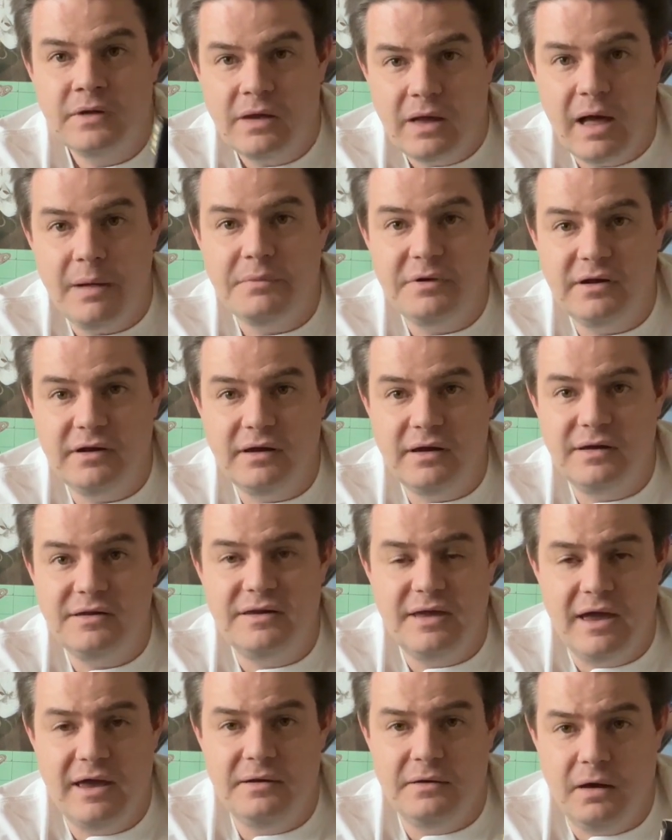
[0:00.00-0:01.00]
I'm going to,
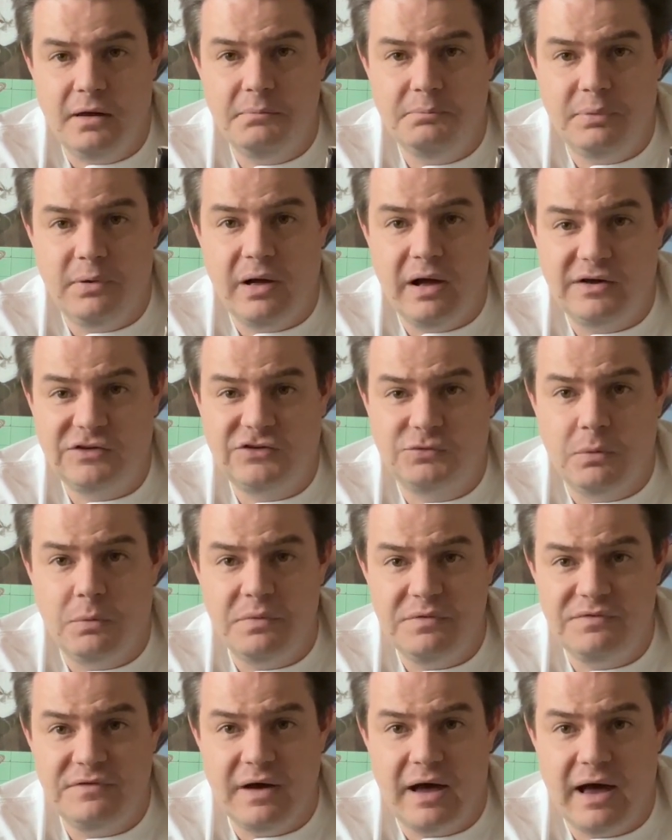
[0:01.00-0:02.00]
again, unbox what
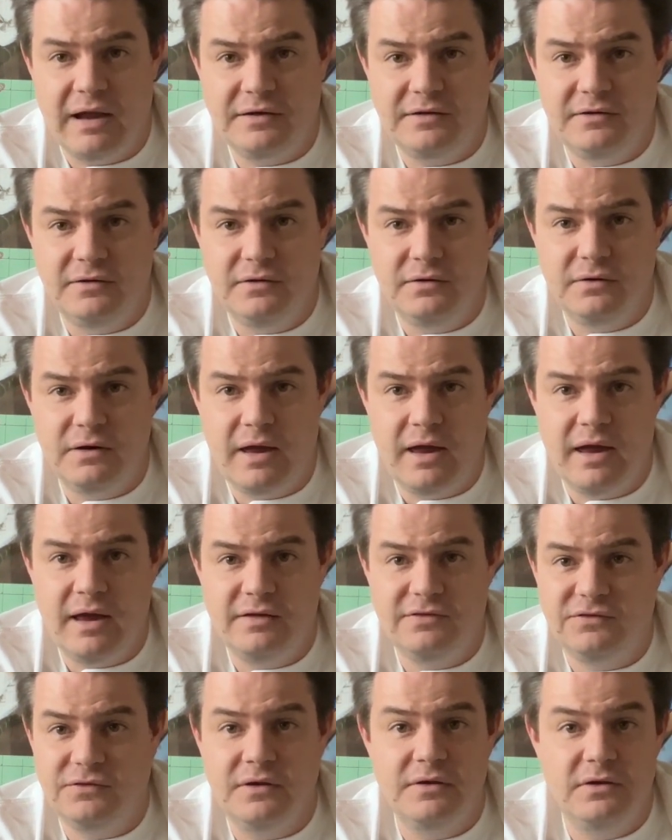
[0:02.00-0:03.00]
we've got here
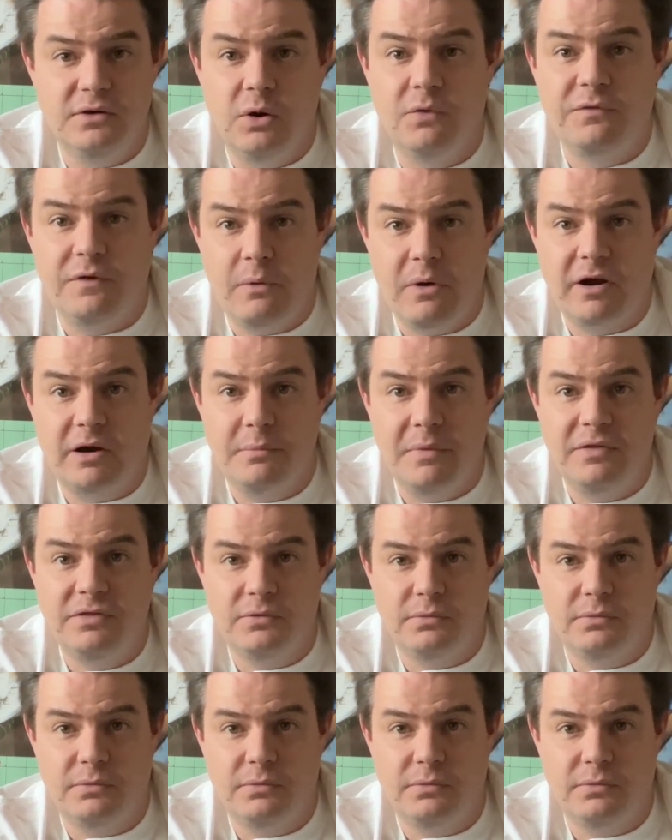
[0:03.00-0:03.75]
and let you know if I recommend the